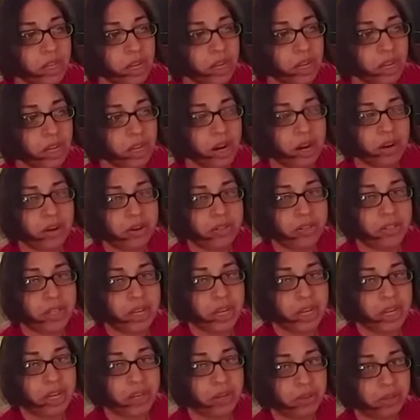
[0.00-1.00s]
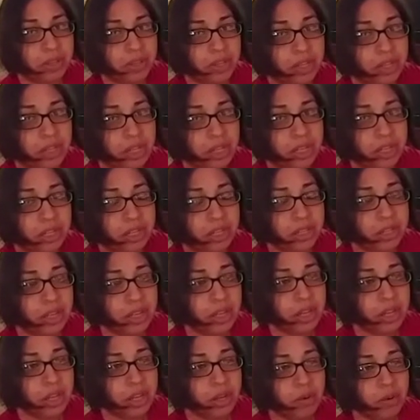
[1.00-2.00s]
In our state, in North Carolina,
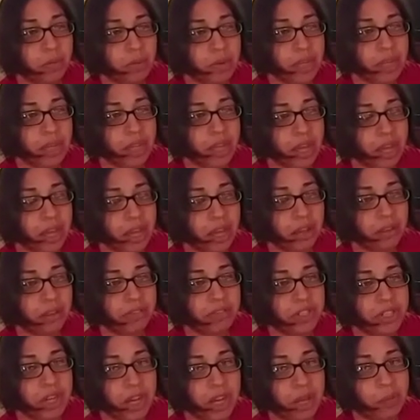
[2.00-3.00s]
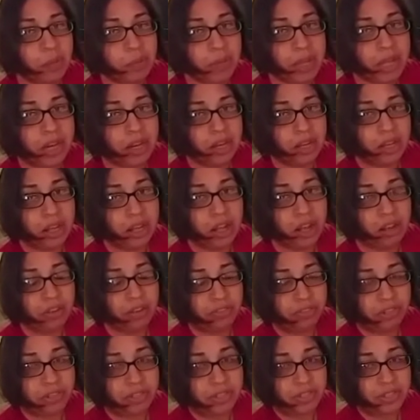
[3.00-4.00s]
we have child planning
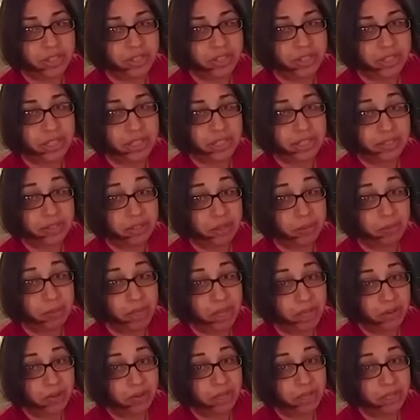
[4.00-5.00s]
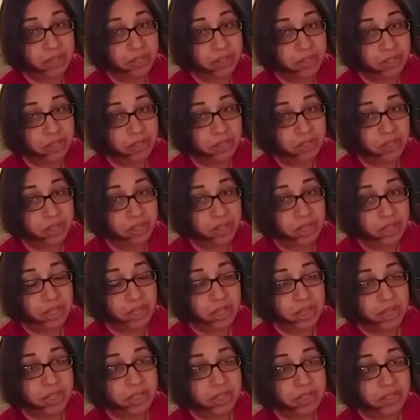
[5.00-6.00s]
conferences in some counties.
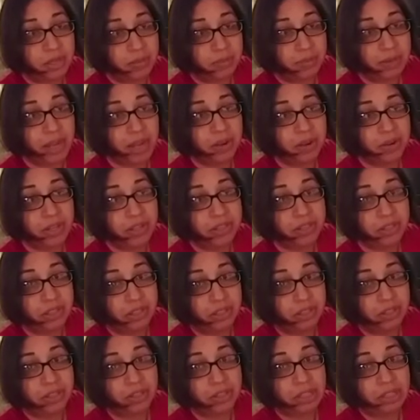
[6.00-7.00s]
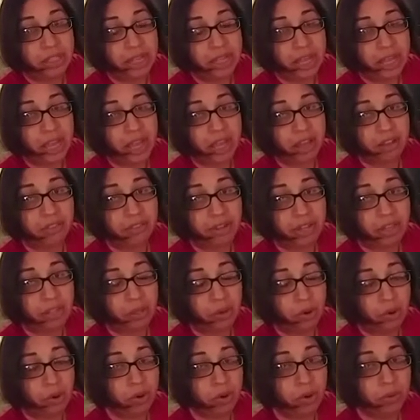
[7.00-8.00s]
Some counties literally have a
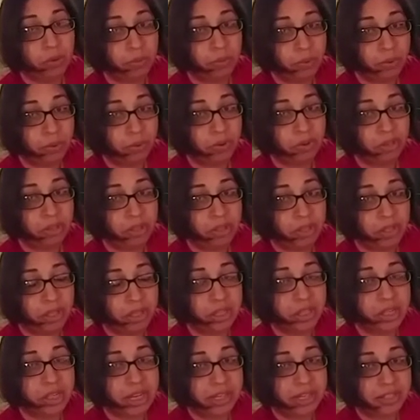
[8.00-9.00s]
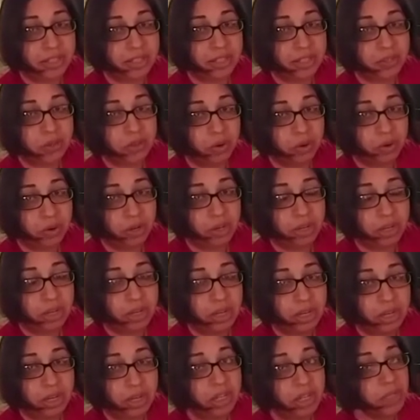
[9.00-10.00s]
local rule in DSS court,
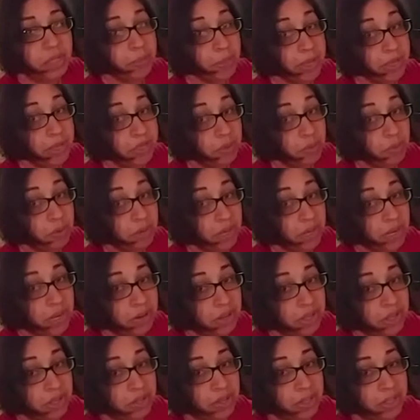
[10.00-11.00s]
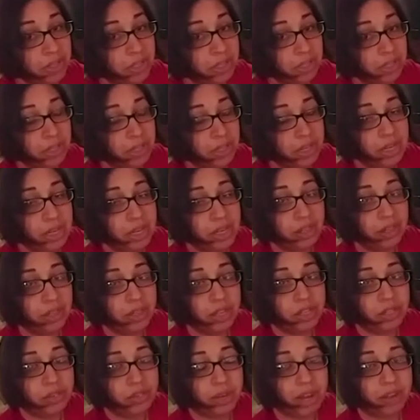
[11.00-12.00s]
depends on what county you're in,
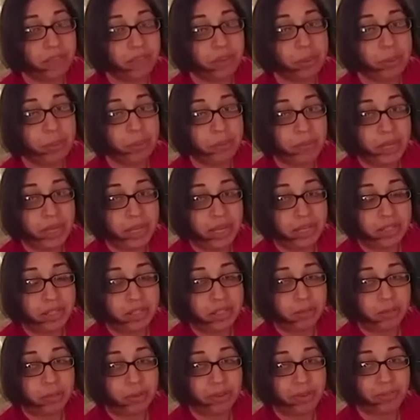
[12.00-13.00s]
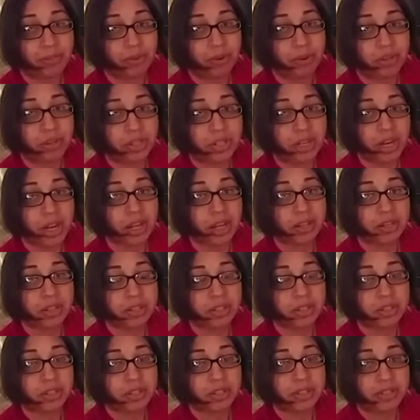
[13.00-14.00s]
that you have to meet before your child
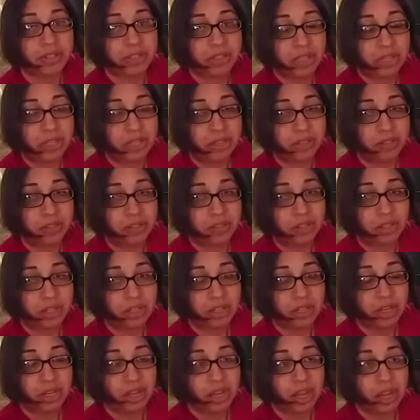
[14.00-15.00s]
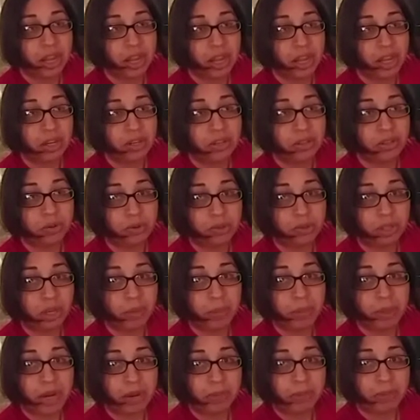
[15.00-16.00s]
is seized and do a little
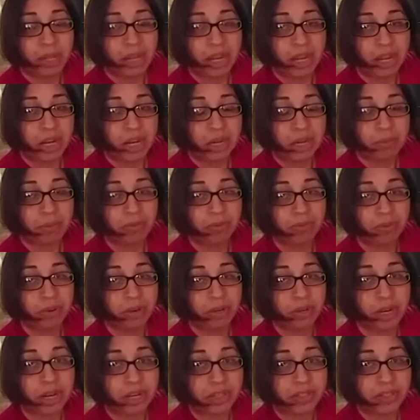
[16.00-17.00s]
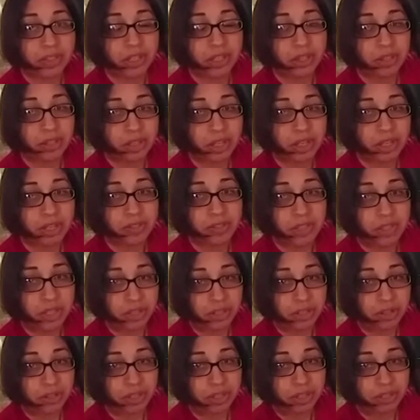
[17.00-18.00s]
bit of planning before a non-secure custody
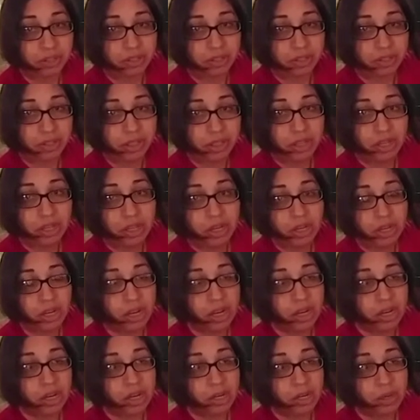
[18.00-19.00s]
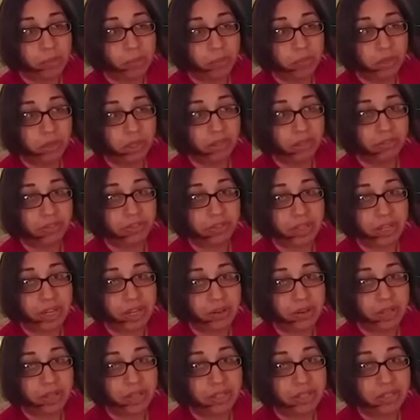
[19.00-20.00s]
hearing. Guilford
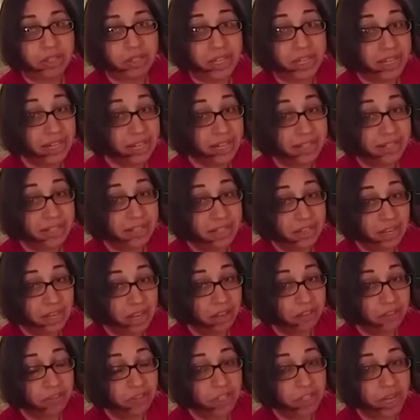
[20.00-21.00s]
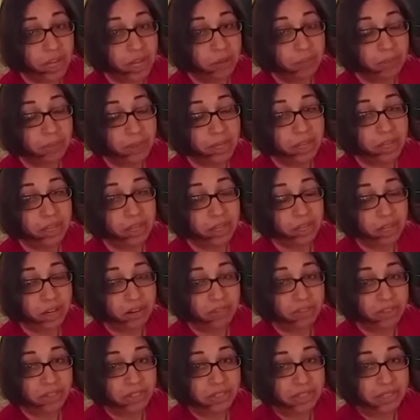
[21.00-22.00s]
County does not have child planning
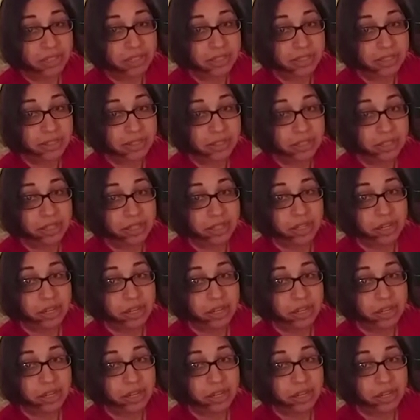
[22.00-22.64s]
conferences.